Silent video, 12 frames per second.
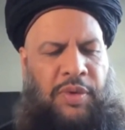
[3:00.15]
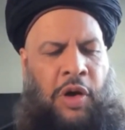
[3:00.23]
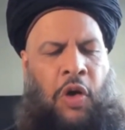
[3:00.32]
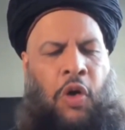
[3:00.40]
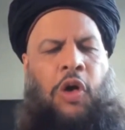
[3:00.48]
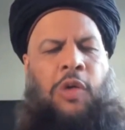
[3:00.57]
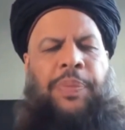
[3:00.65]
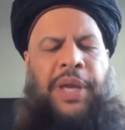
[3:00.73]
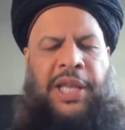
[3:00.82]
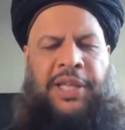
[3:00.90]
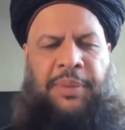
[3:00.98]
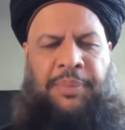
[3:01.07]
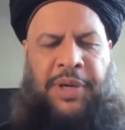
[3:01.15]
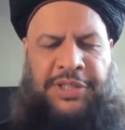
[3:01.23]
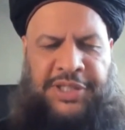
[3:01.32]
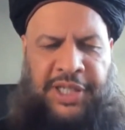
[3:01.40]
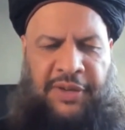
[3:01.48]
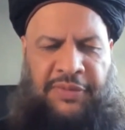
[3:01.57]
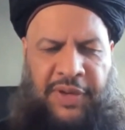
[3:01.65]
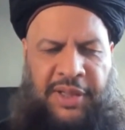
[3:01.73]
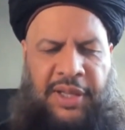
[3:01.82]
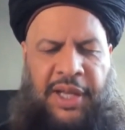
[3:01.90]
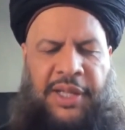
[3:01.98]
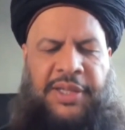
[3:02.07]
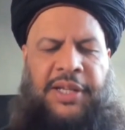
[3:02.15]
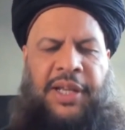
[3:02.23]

hope in the mercy of Allah,